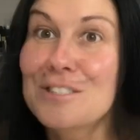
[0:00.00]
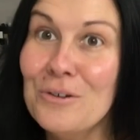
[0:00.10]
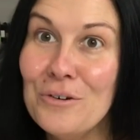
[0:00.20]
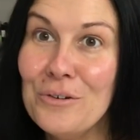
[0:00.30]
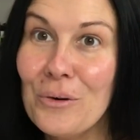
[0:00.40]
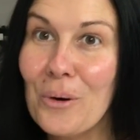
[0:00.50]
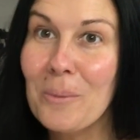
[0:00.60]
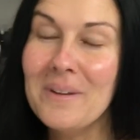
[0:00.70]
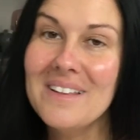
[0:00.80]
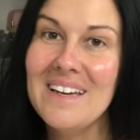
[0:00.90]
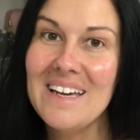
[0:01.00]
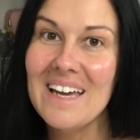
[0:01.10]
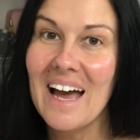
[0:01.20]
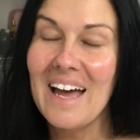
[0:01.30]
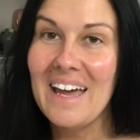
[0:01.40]
So
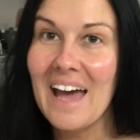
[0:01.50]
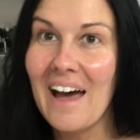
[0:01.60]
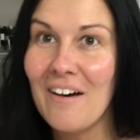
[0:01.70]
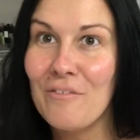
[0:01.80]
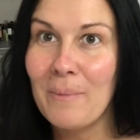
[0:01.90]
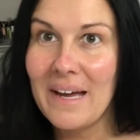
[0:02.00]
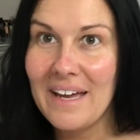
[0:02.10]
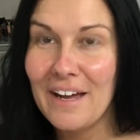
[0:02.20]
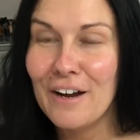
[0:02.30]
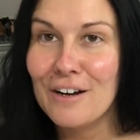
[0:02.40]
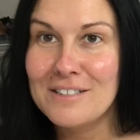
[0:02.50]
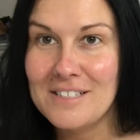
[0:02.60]
normally I have my hair